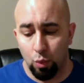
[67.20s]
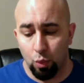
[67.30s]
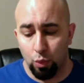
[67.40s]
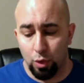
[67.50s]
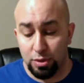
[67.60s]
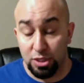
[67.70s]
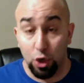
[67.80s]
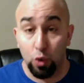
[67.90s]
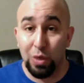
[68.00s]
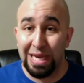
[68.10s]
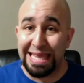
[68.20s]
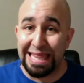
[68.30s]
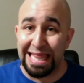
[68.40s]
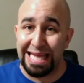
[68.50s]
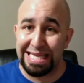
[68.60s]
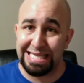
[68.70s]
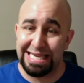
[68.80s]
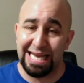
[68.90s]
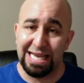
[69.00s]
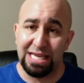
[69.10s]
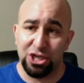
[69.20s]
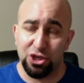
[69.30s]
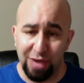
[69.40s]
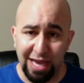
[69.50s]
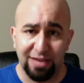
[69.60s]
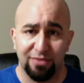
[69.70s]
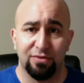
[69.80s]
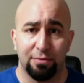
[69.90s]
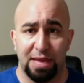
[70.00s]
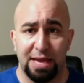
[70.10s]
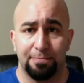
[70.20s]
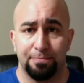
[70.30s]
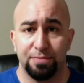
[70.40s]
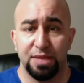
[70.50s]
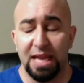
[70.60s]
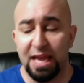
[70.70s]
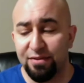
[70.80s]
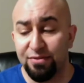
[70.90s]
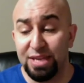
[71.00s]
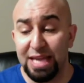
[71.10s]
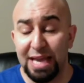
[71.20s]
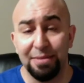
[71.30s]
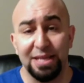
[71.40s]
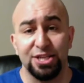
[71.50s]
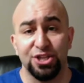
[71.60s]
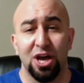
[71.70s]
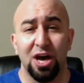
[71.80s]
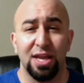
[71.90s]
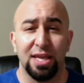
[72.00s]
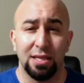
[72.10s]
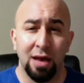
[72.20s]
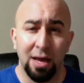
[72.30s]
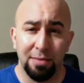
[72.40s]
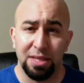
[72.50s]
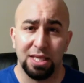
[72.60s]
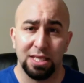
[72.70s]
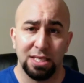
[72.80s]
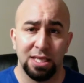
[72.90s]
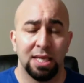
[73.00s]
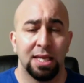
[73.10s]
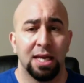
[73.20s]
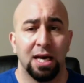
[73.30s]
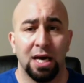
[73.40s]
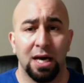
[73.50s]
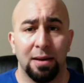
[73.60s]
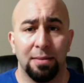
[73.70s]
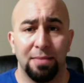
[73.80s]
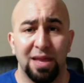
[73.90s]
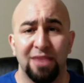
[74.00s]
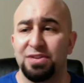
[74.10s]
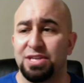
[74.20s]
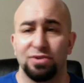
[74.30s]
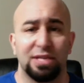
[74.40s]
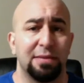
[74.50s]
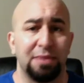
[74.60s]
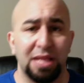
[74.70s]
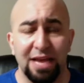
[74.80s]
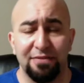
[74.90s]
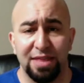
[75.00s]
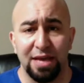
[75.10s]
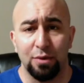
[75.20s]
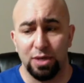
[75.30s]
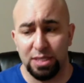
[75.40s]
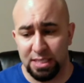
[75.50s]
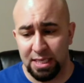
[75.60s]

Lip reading: there was a great lesson I extracted from that. And every time I saw it, it taught me this every single day of my life, and that was